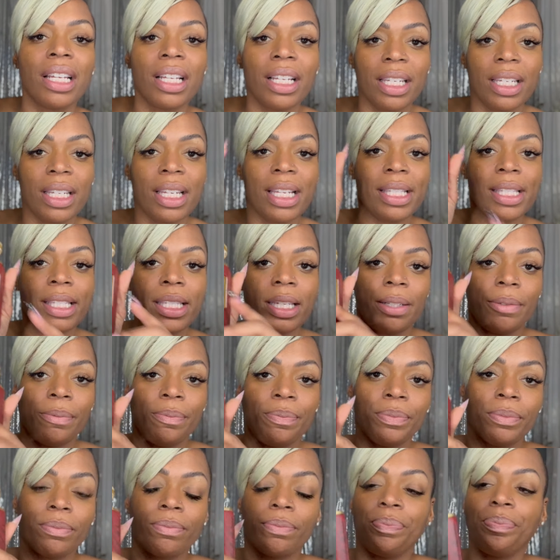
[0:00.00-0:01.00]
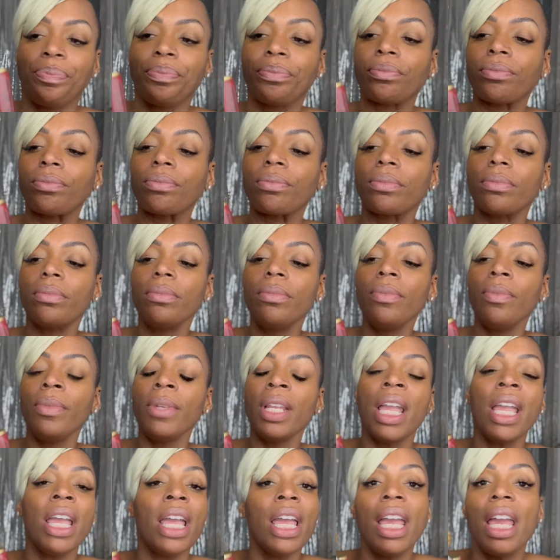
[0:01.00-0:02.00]
Listen,
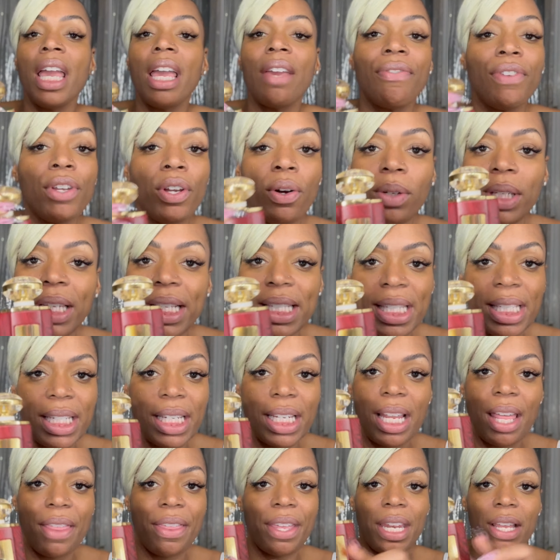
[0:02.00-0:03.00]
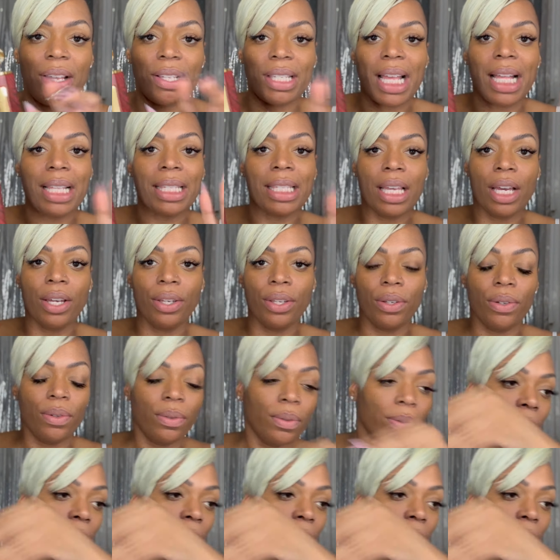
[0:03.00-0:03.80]
if you don't listen to nothing else I tell you,